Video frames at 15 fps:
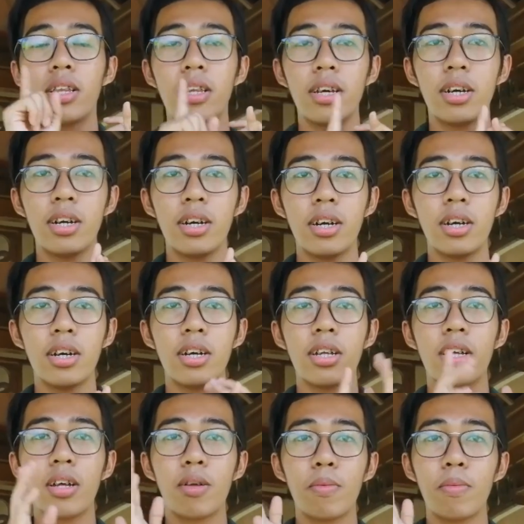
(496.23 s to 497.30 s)
the
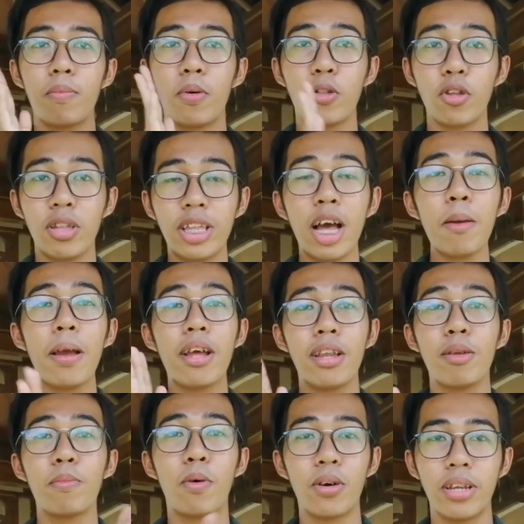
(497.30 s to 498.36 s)
prototype
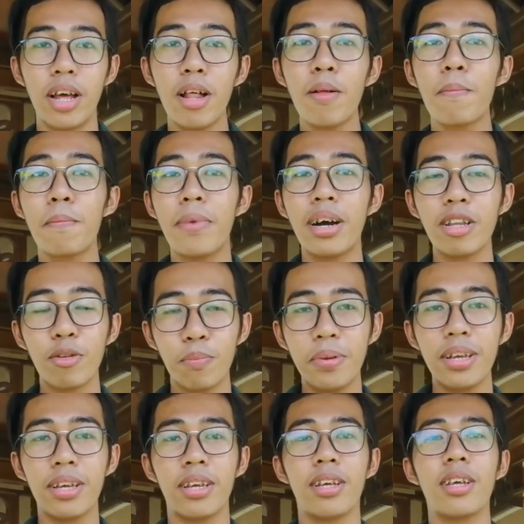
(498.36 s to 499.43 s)
and the model must
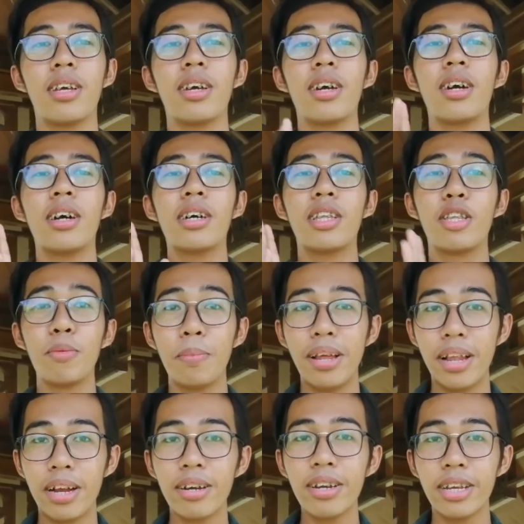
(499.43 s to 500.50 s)
be
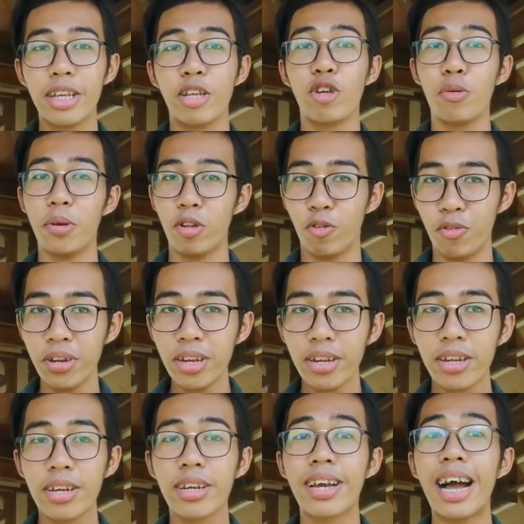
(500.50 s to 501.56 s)
similar in geometry,
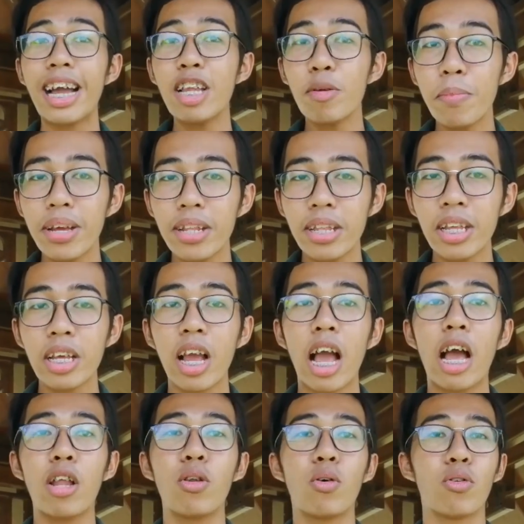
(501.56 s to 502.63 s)
kinematic,
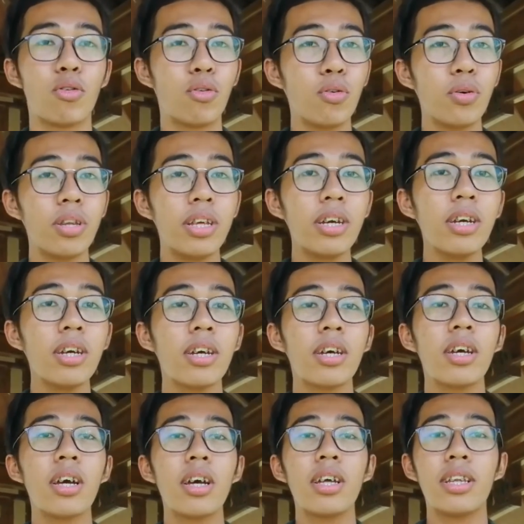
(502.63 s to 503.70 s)
and also the
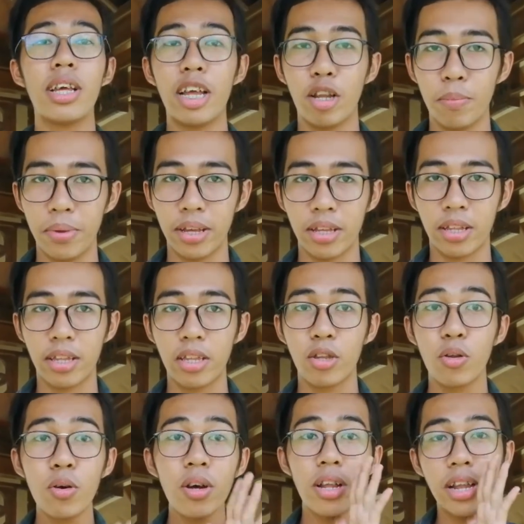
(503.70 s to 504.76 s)
dynamics.
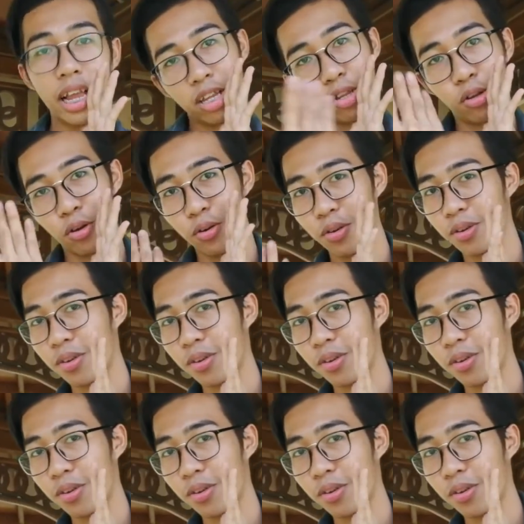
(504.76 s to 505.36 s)
So let's go.